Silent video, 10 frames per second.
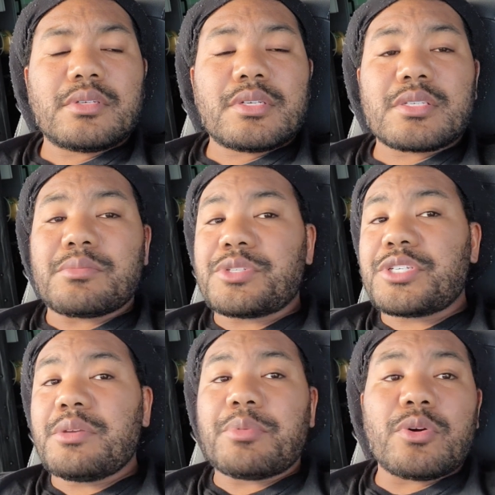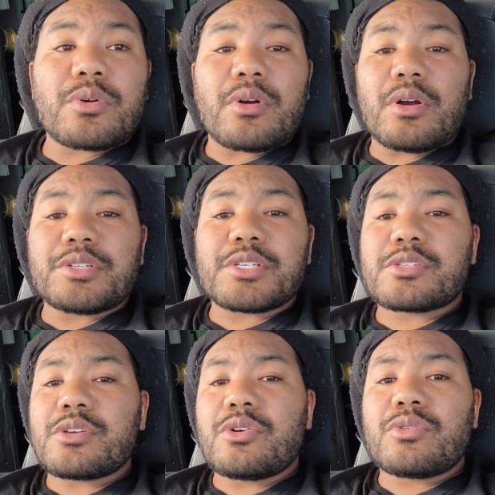some cheap old car, just
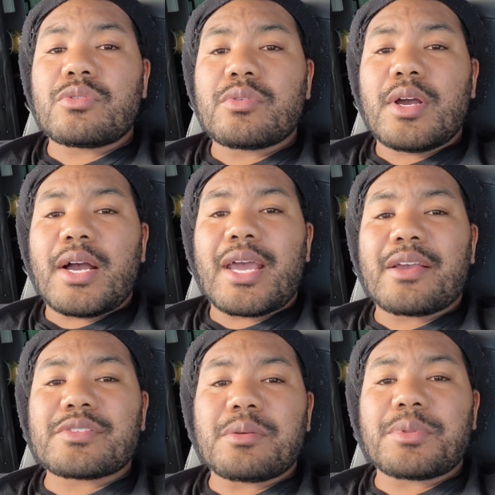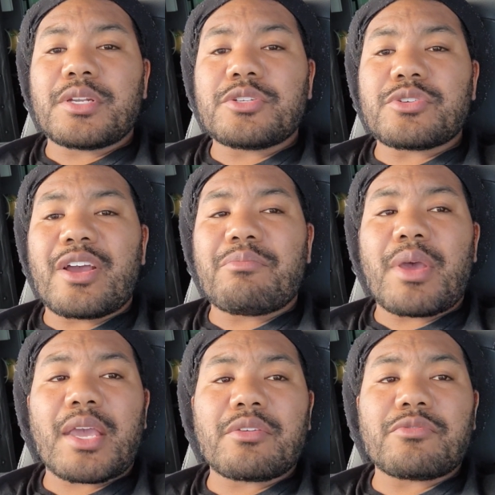so I have something to drive
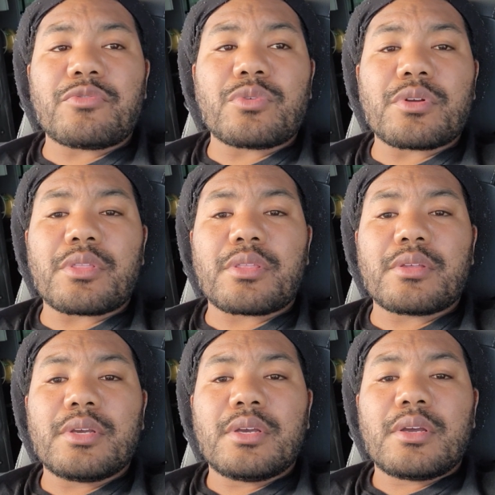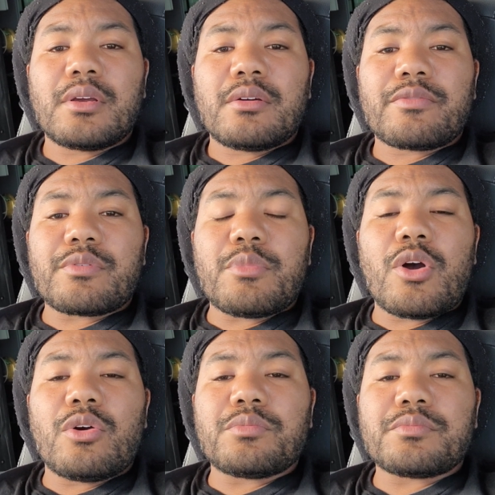back and forth from
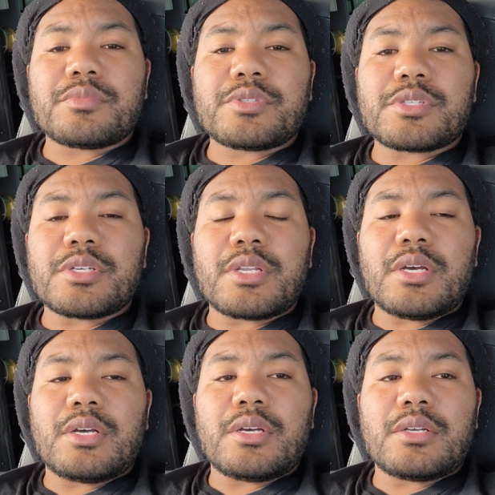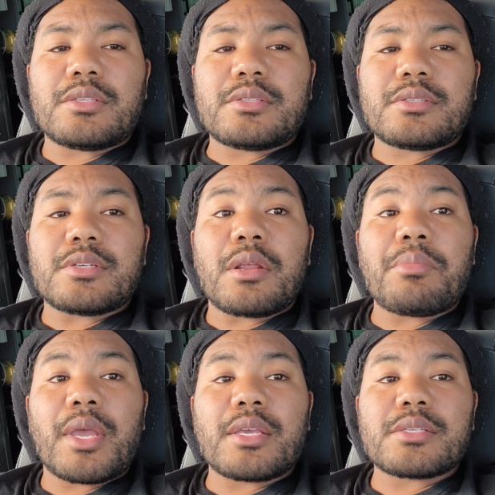home to the
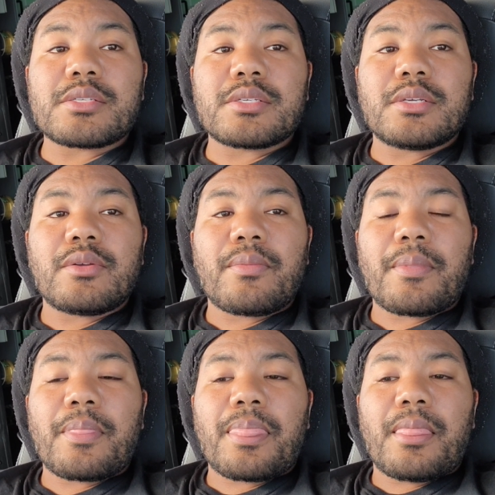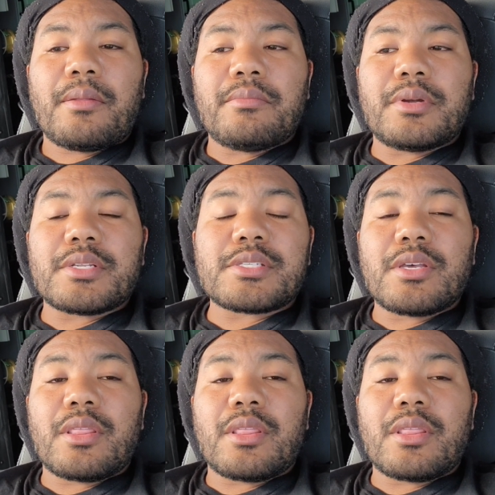base. But until